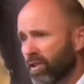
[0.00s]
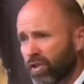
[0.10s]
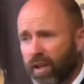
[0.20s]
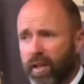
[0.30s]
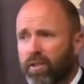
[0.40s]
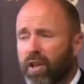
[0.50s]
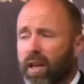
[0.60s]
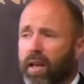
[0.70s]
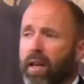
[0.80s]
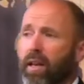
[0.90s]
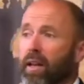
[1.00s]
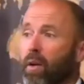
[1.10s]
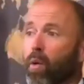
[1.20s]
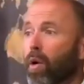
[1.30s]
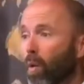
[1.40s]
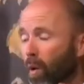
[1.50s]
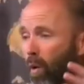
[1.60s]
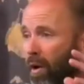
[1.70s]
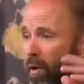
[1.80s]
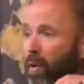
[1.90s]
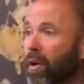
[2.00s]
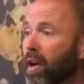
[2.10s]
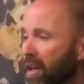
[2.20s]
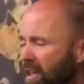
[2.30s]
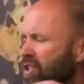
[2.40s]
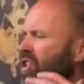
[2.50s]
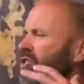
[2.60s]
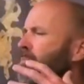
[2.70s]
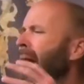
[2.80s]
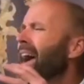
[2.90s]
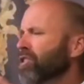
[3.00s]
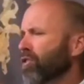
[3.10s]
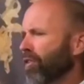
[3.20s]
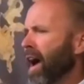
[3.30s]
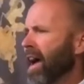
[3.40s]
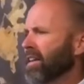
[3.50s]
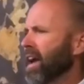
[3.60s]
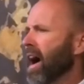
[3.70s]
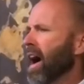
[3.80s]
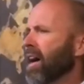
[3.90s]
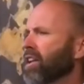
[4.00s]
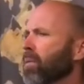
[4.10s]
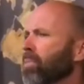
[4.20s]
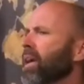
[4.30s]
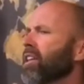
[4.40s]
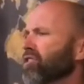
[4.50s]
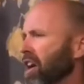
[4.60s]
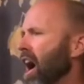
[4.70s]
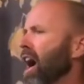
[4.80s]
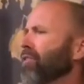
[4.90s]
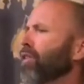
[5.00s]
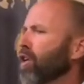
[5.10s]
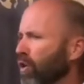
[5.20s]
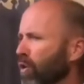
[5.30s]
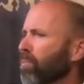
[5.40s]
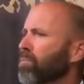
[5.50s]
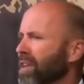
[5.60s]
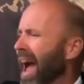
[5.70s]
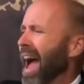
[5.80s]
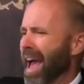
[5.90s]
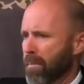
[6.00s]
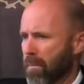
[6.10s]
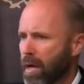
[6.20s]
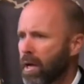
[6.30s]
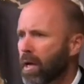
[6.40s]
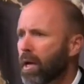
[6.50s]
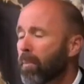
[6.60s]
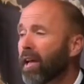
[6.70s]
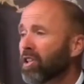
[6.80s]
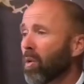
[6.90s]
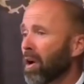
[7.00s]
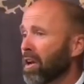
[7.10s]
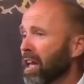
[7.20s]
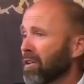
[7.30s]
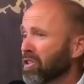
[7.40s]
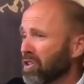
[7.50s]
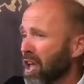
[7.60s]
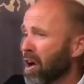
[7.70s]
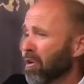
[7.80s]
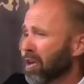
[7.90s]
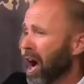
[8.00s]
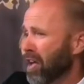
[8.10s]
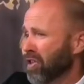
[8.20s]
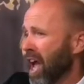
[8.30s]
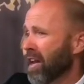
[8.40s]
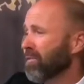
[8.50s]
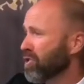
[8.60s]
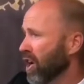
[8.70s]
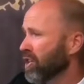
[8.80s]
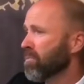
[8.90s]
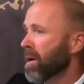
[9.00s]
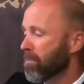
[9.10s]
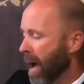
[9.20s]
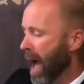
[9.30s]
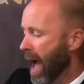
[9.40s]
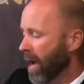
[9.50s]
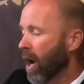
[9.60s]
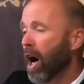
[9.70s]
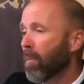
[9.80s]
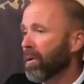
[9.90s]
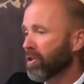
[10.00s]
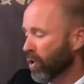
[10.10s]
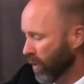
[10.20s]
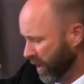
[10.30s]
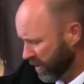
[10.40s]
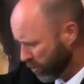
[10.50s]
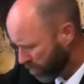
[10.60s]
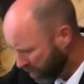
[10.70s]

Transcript: sins and, and, and or, or, or, it just pacified god it appeased god for a little time basically what it did is it held god's hand of judgment back up until it could